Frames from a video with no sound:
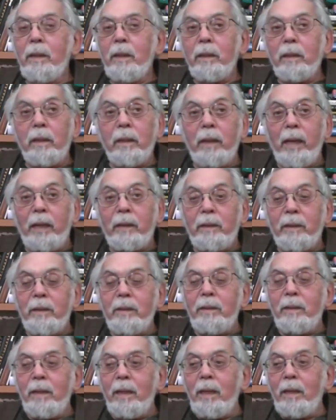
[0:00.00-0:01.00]

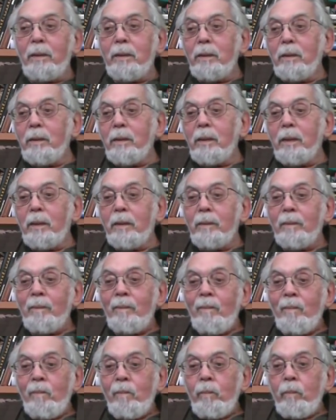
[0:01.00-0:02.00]
collected, and
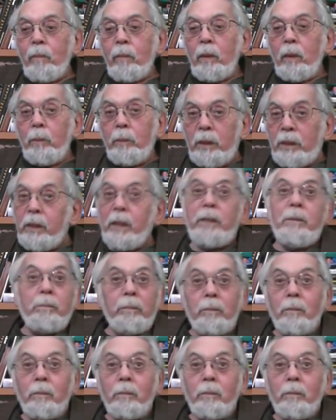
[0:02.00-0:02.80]
we'll see.